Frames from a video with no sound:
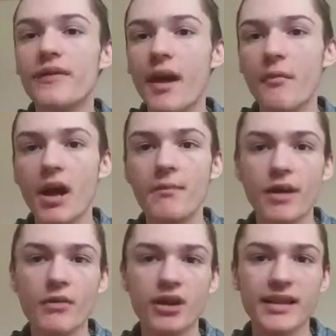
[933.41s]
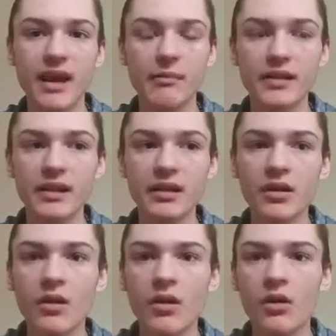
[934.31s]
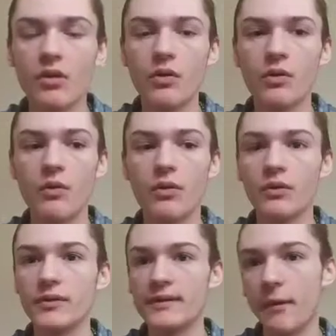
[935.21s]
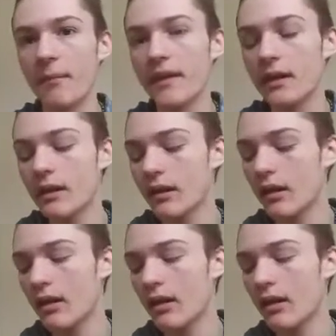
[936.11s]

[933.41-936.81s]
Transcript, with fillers: That might be what's happening or something.